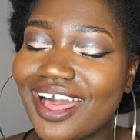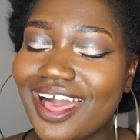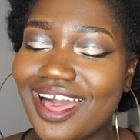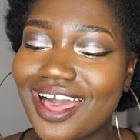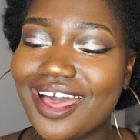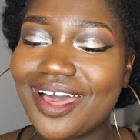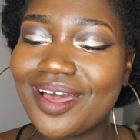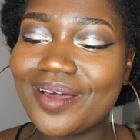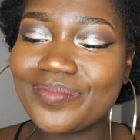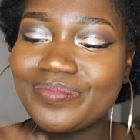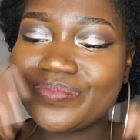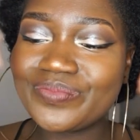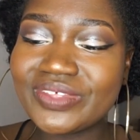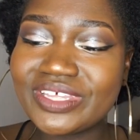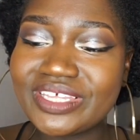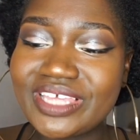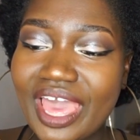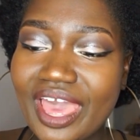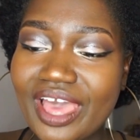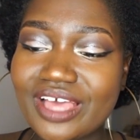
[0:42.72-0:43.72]

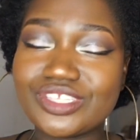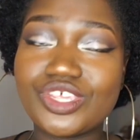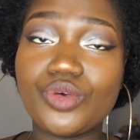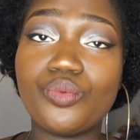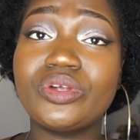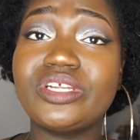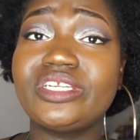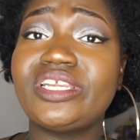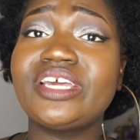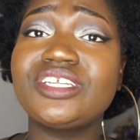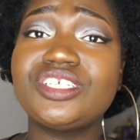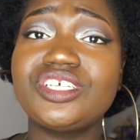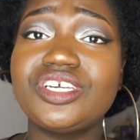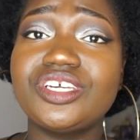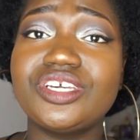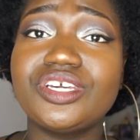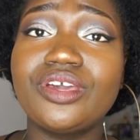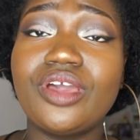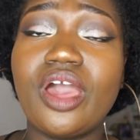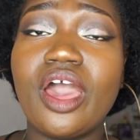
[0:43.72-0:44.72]
Yeah, so what did I
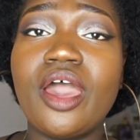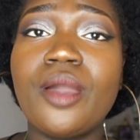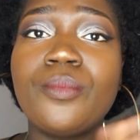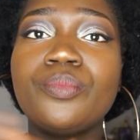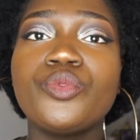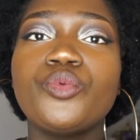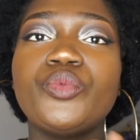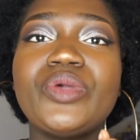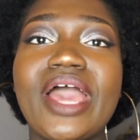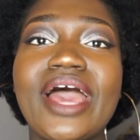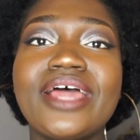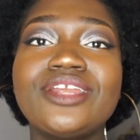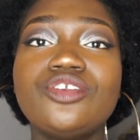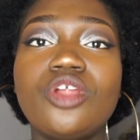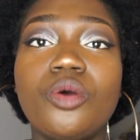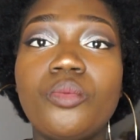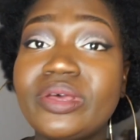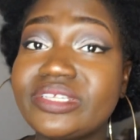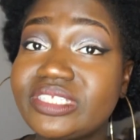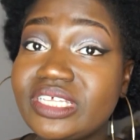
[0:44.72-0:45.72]
do? We had
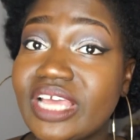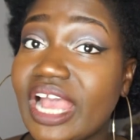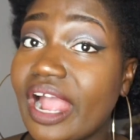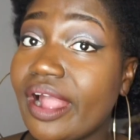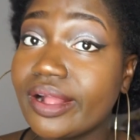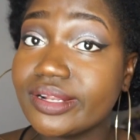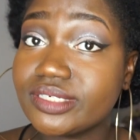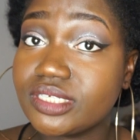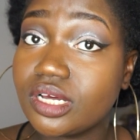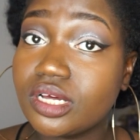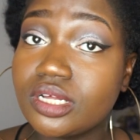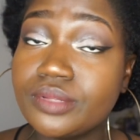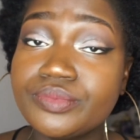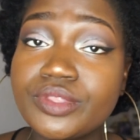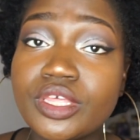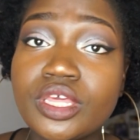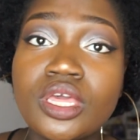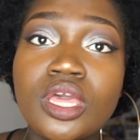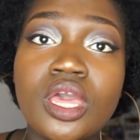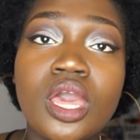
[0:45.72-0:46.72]
non-Western character.
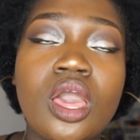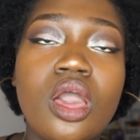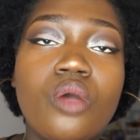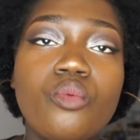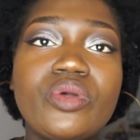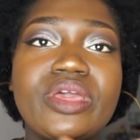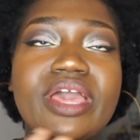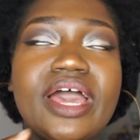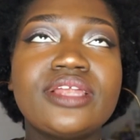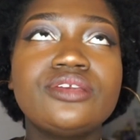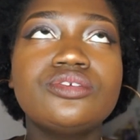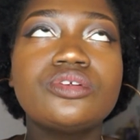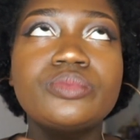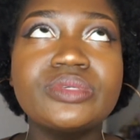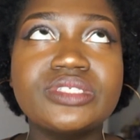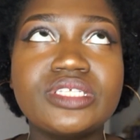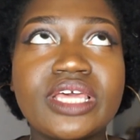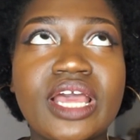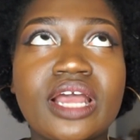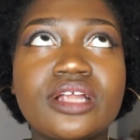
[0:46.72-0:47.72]

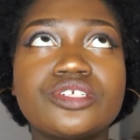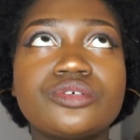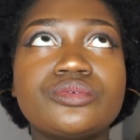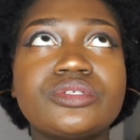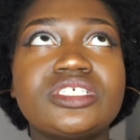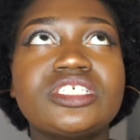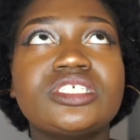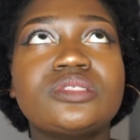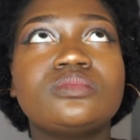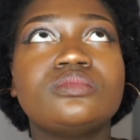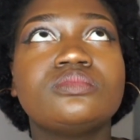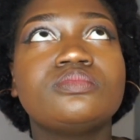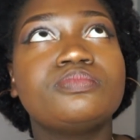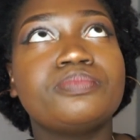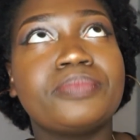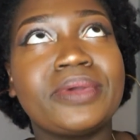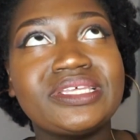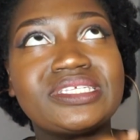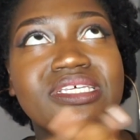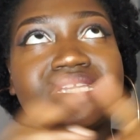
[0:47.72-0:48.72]
Which is
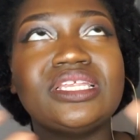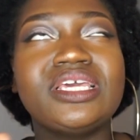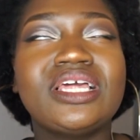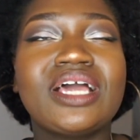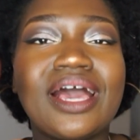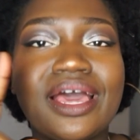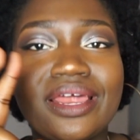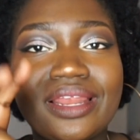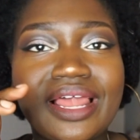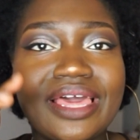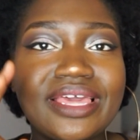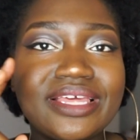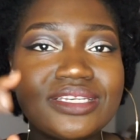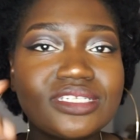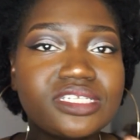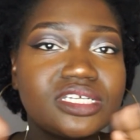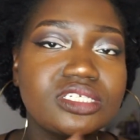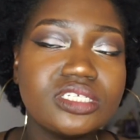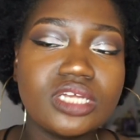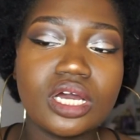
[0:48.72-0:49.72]
basically kind of like
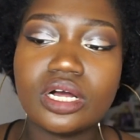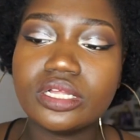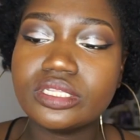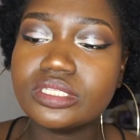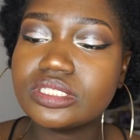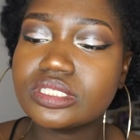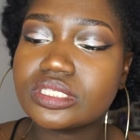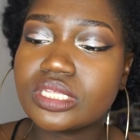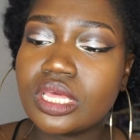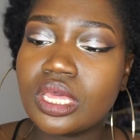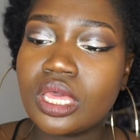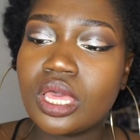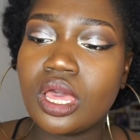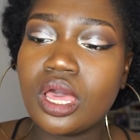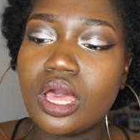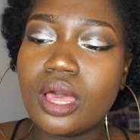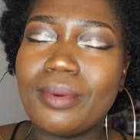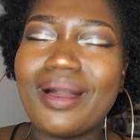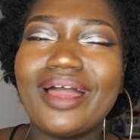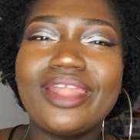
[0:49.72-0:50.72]
Indian dance,
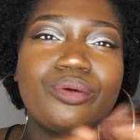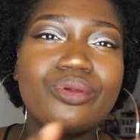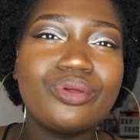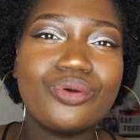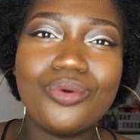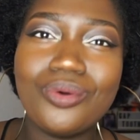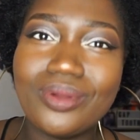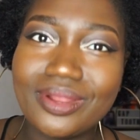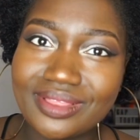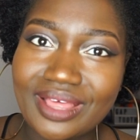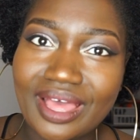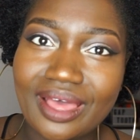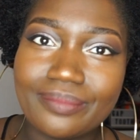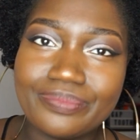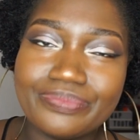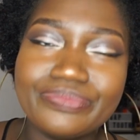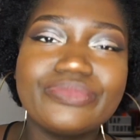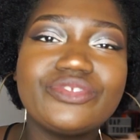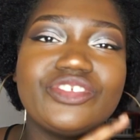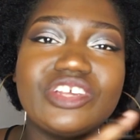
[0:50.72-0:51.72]
but I don't want to call it
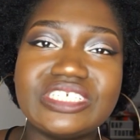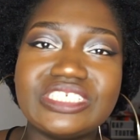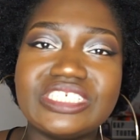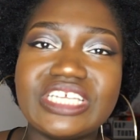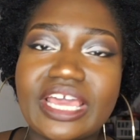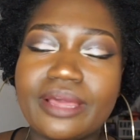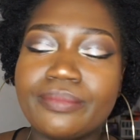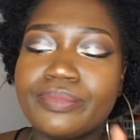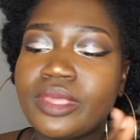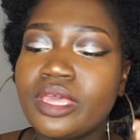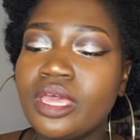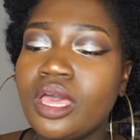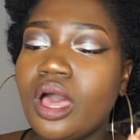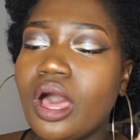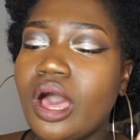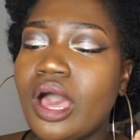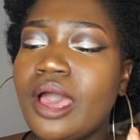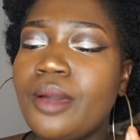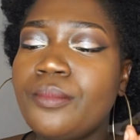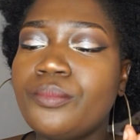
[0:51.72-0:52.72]
that just yet.
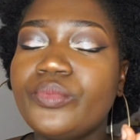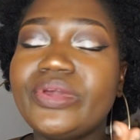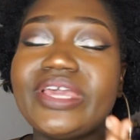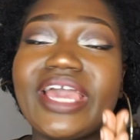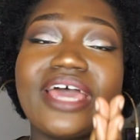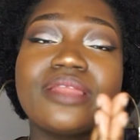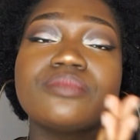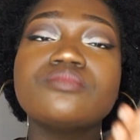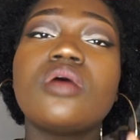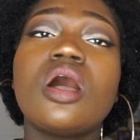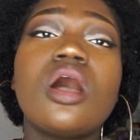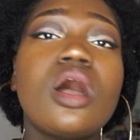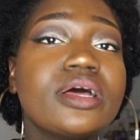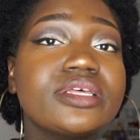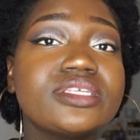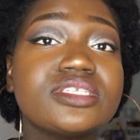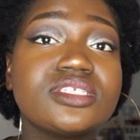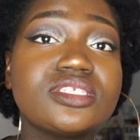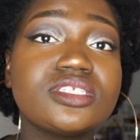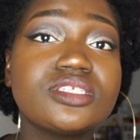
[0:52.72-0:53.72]
We had
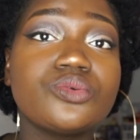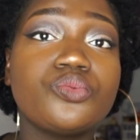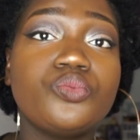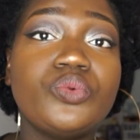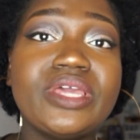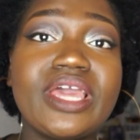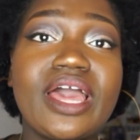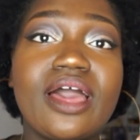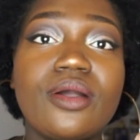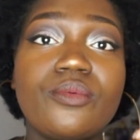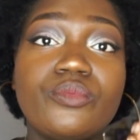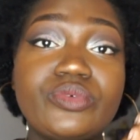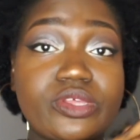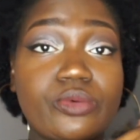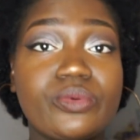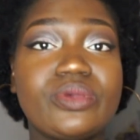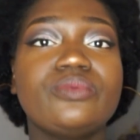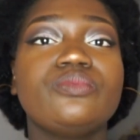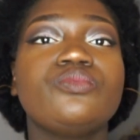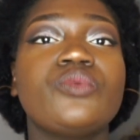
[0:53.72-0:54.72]
masks.
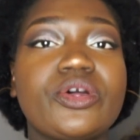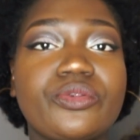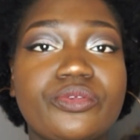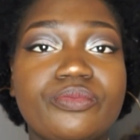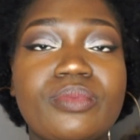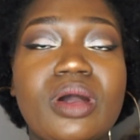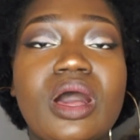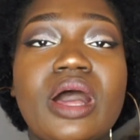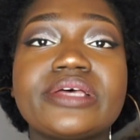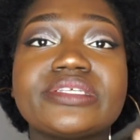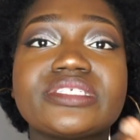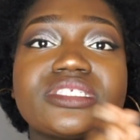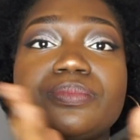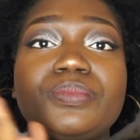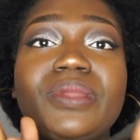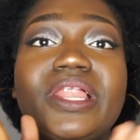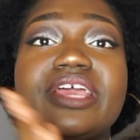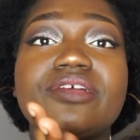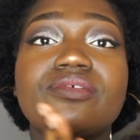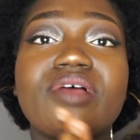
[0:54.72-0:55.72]
So we worked with masks,
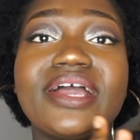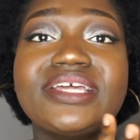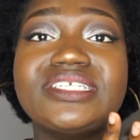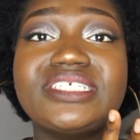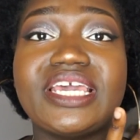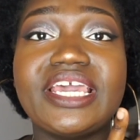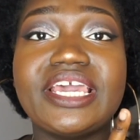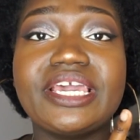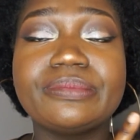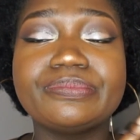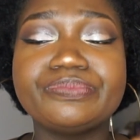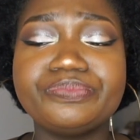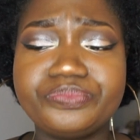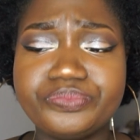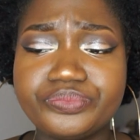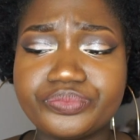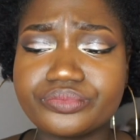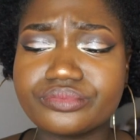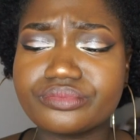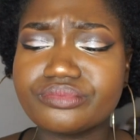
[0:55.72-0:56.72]
playwriting,